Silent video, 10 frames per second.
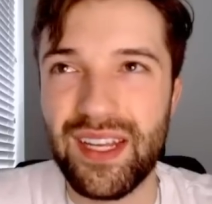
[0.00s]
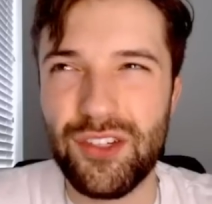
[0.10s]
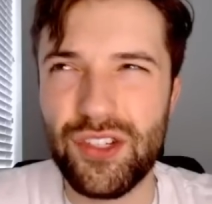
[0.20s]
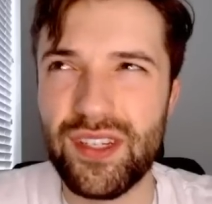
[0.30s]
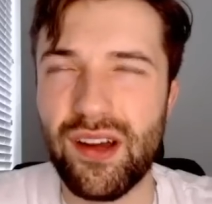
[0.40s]

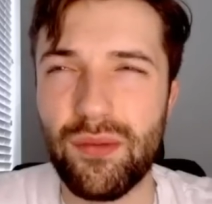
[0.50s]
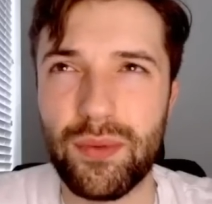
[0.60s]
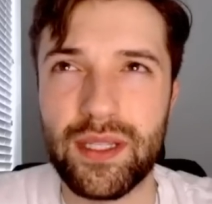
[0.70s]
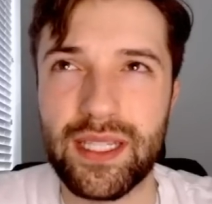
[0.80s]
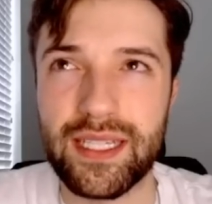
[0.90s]
just not
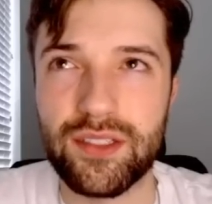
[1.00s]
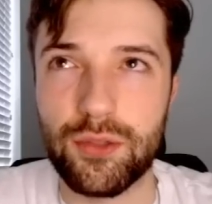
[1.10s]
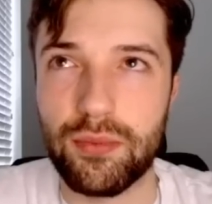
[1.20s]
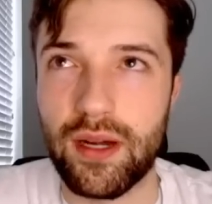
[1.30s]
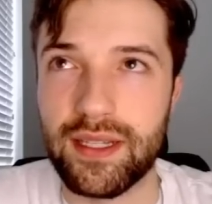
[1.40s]
really
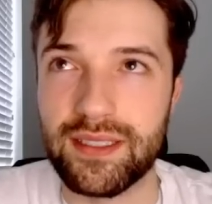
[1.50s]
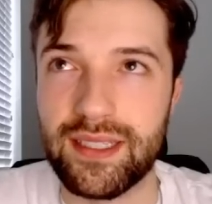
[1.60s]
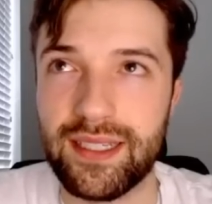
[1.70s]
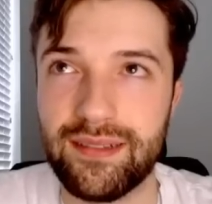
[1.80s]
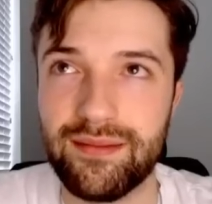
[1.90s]

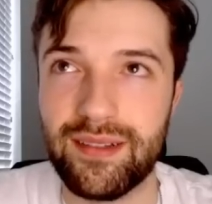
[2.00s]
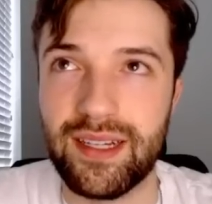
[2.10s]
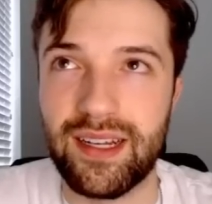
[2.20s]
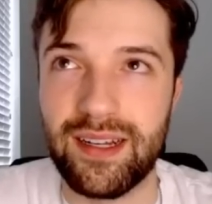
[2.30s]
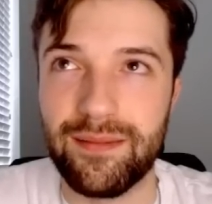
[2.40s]
surprising.
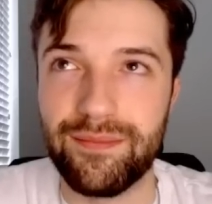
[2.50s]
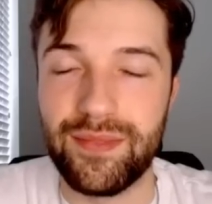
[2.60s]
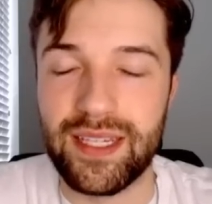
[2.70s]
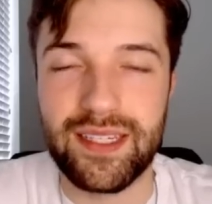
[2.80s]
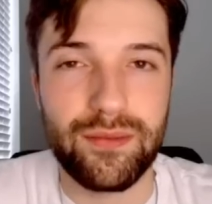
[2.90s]
Um,
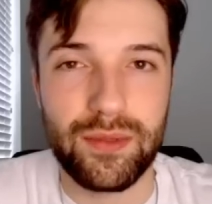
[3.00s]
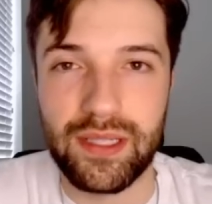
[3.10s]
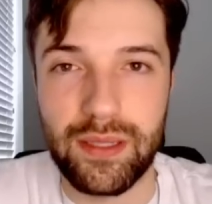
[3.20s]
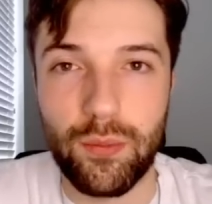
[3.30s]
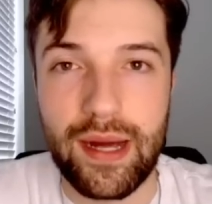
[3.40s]
he didn't
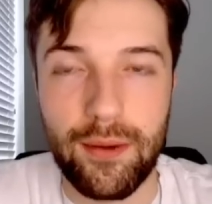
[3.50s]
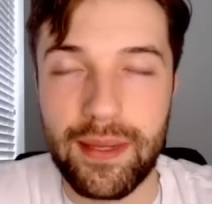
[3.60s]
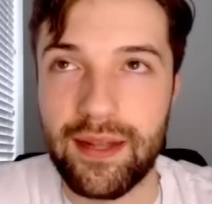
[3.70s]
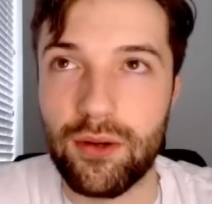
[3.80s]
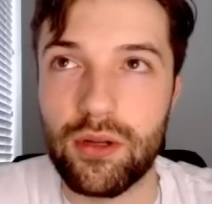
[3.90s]
really wow
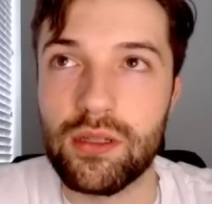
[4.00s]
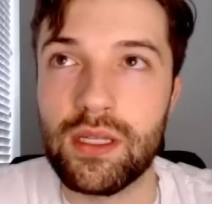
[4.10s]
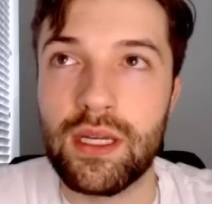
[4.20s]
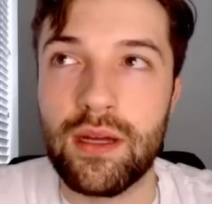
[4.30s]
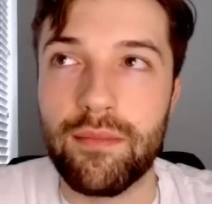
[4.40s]
me at all.
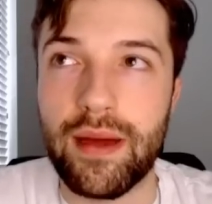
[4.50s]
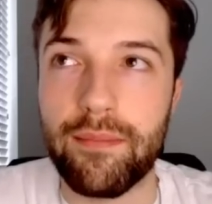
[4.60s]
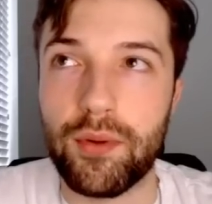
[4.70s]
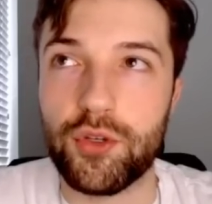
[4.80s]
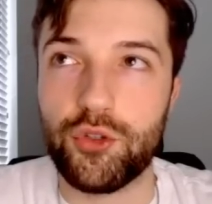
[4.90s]

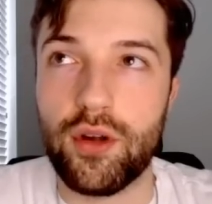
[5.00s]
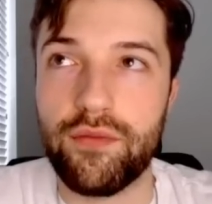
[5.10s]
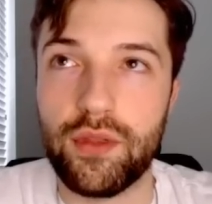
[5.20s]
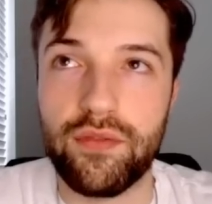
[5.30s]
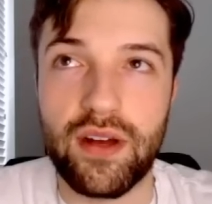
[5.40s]
Matt
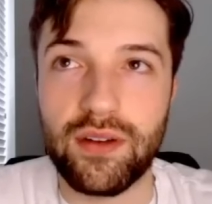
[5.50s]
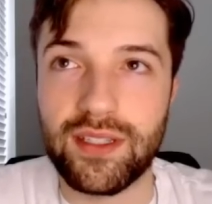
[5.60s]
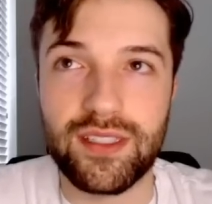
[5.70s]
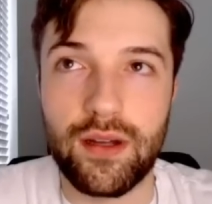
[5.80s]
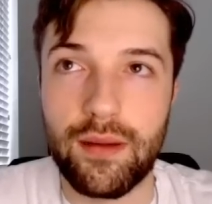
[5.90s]
Bergeron for the
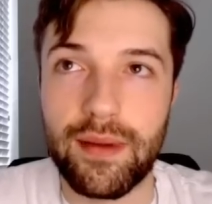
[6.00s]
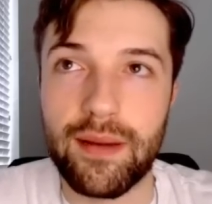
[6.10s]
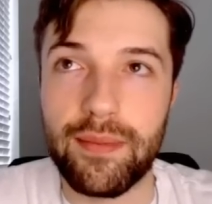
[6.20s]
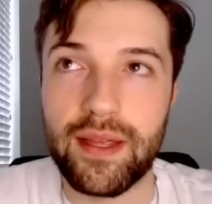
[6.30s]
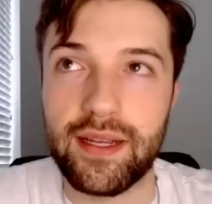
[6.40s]
Falcons, not a
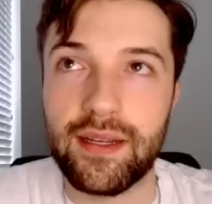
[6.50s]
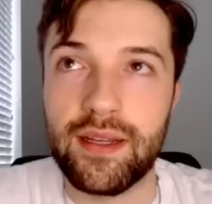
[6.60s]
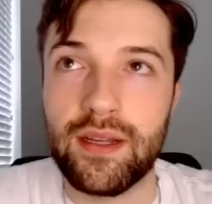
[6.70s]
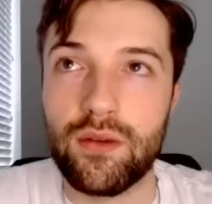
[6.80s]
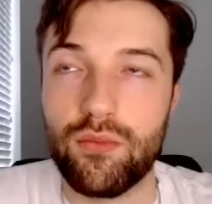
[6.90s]
bad pick.
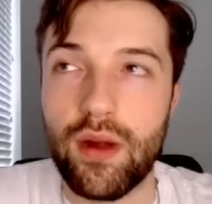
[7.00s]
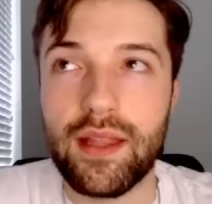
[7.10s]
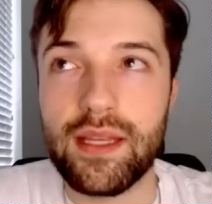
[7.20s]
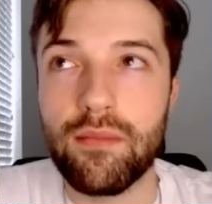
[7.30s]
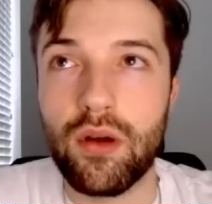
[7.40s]

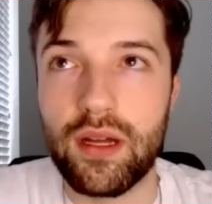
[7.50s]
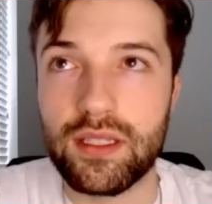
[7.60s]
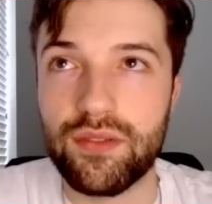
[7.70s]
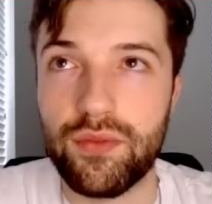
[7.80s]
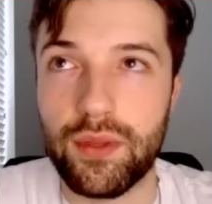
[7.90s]
Riley
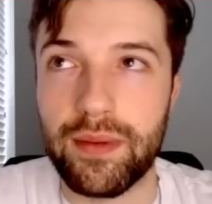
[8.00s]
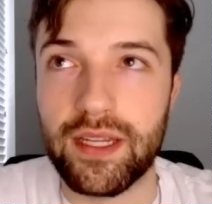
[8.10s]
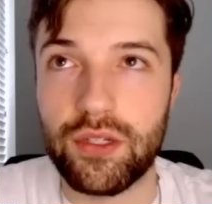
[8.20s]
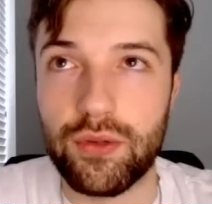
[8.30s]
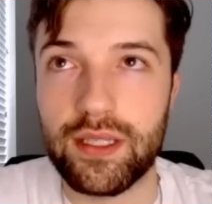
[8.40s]
Moss for the
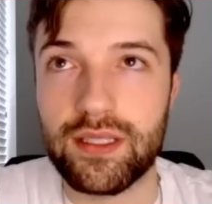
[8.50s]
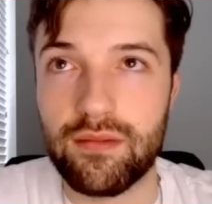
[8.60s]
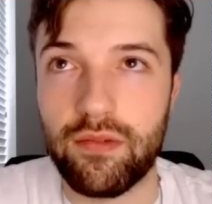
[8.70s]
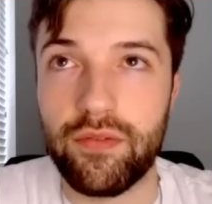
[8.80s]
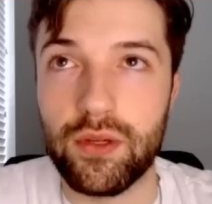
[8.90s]

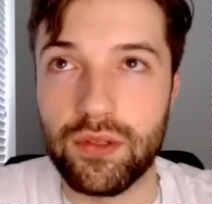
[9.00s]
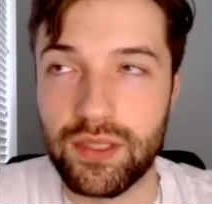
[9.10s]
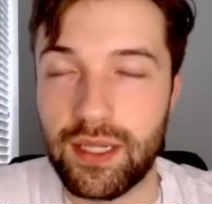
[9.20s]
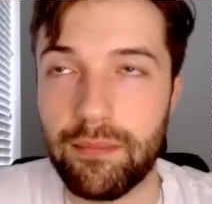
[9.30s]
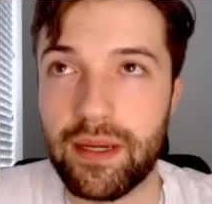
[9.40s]
Patriots
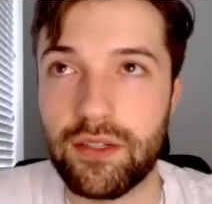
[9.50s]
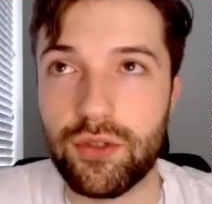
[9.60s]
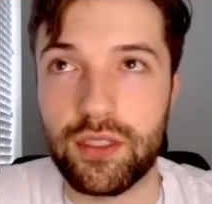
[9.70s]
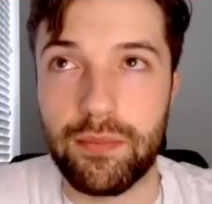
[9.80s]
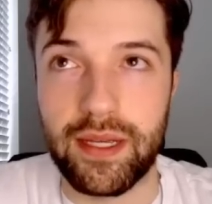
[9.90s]
feels like a
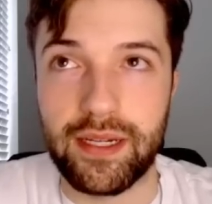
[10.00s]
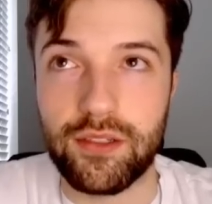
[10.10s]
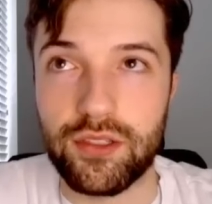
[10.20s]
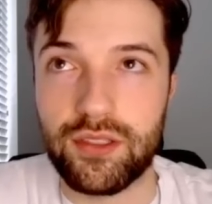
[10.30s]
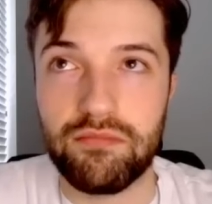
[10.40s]
Patriots
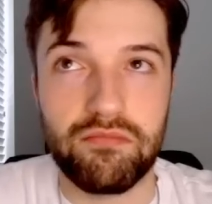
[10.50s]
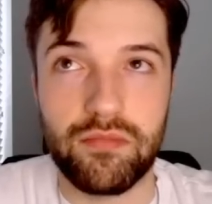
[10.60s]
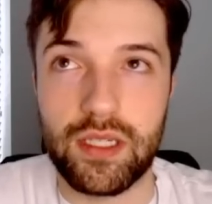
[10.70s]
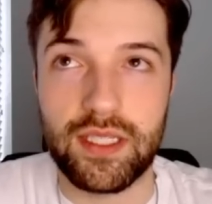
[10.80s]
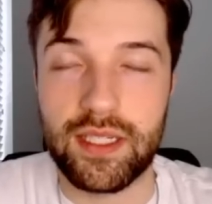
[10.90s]
pick. Just
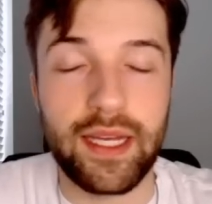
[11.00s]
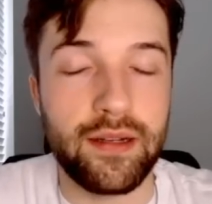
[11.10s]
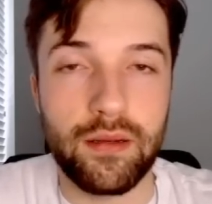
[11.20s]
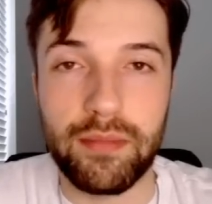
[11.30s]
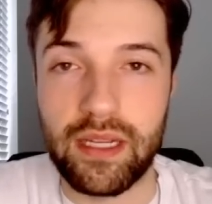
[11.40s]
he's going to
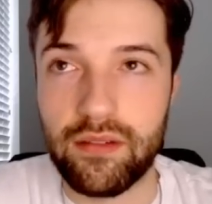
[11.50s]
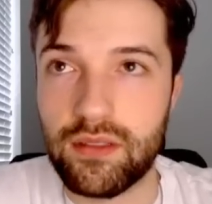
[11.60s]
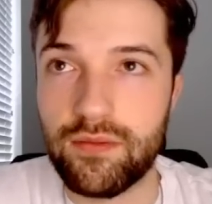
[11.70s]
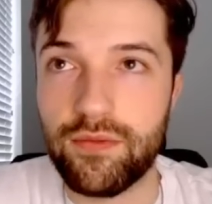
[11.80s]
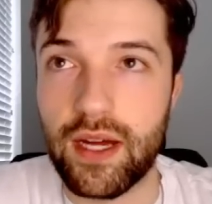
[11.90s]
end up being a
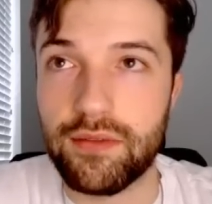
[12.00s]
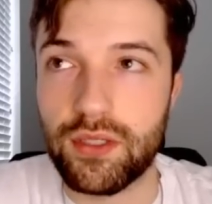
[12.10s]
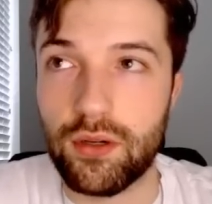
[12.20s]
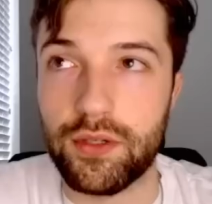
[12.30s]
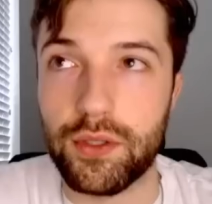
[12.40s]

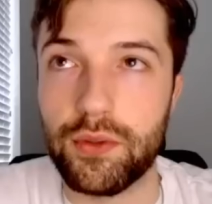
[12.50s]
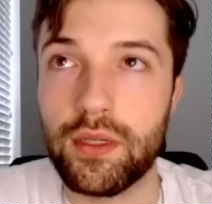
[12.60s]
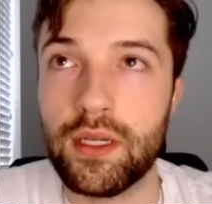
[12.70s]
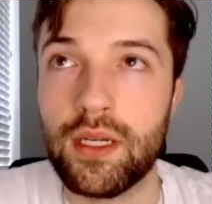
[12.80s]
five-star dude.